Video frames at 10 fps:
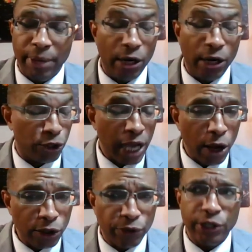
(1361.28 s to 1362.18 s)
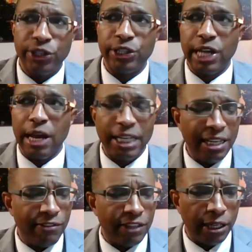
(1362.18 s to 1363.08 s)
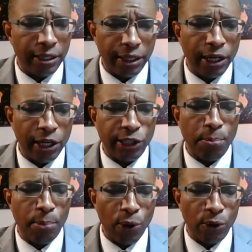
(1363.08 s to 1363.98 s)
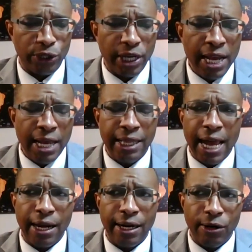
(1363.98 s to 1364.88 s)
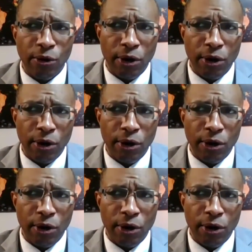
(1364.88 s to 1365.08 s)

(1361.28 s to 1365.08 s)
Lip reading: panel cells, for instance, I mean, even the nuts and bolts that